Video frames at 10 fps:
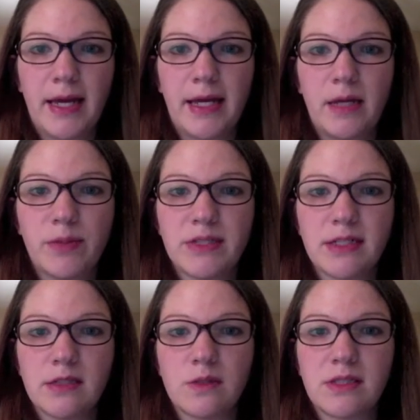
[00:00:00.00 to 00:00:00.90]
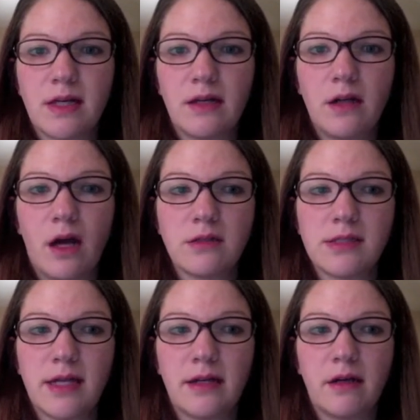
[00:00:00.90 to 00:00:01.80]
He presents with sudden
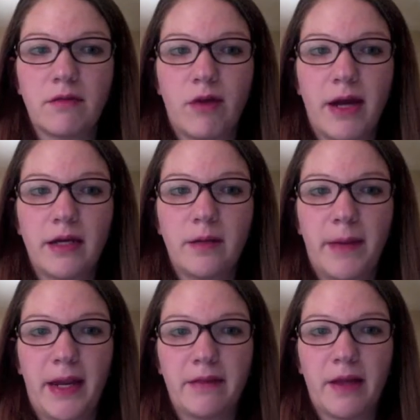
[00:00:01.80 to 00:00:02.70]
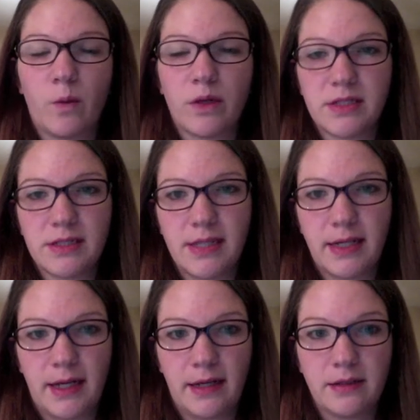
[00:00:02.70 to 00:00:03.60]
onset of right ear pain that worsens at
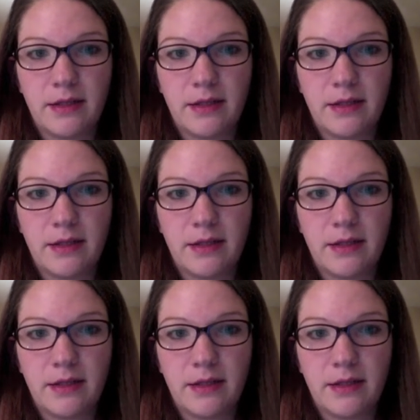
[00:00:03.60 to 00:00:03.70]
night.